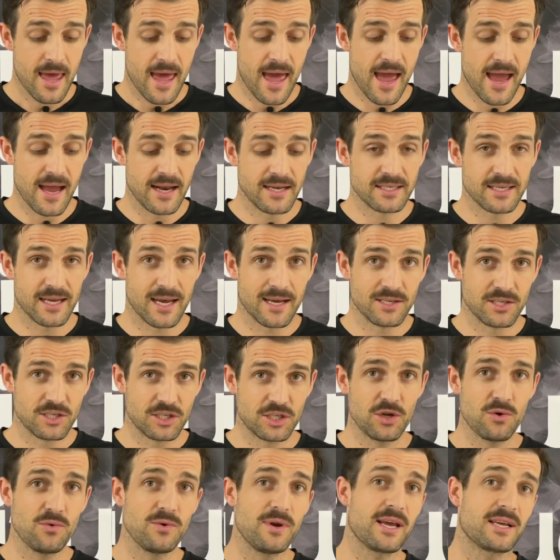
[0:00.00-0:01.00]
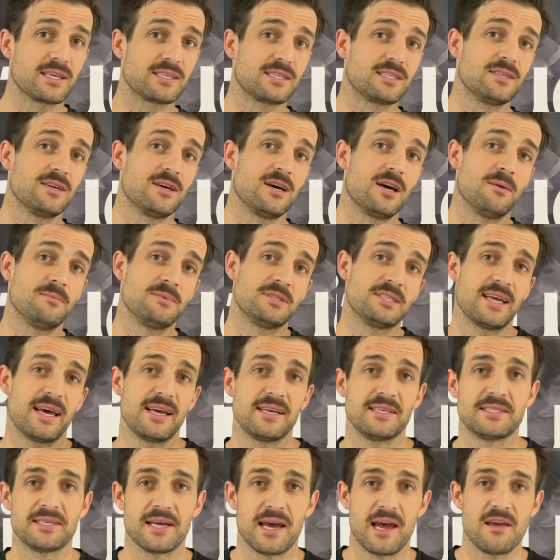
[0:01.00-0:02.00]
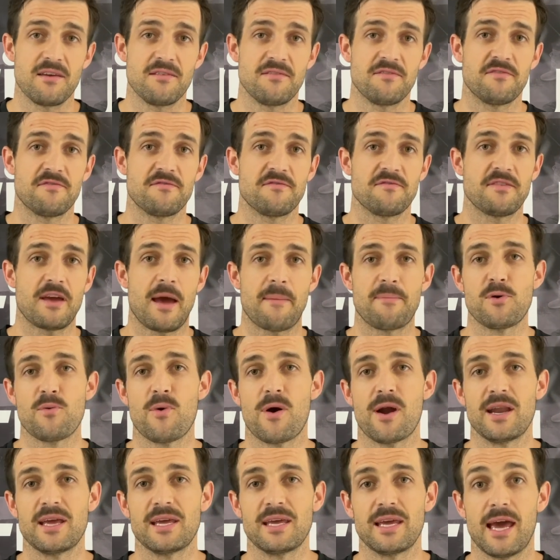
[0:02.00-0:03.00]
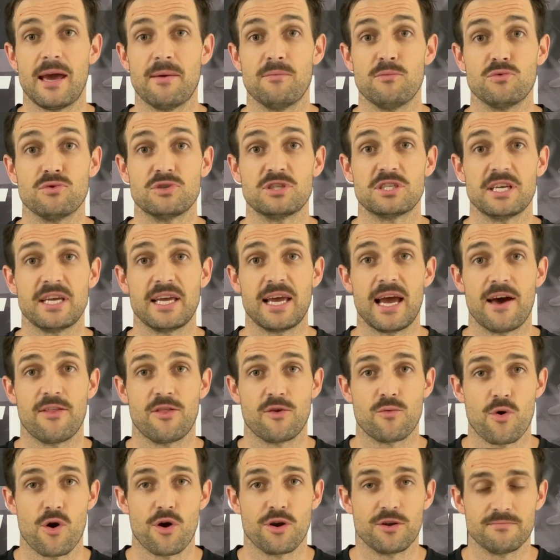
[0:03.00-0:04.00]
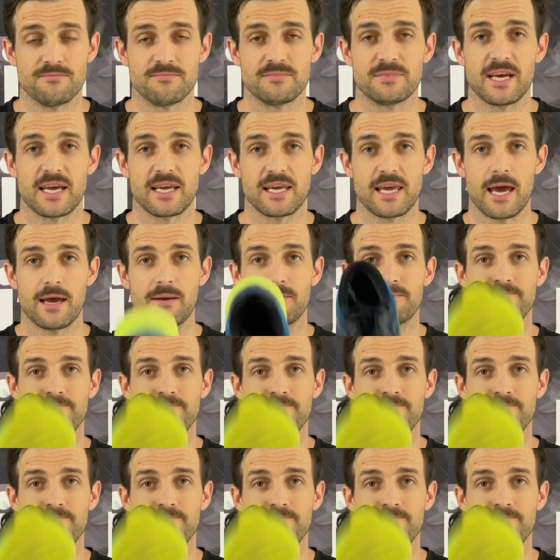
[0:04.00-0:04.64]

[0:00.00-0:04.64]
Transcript: And until next time, stay safe, happy running, and we'll see you out on the road. Take care.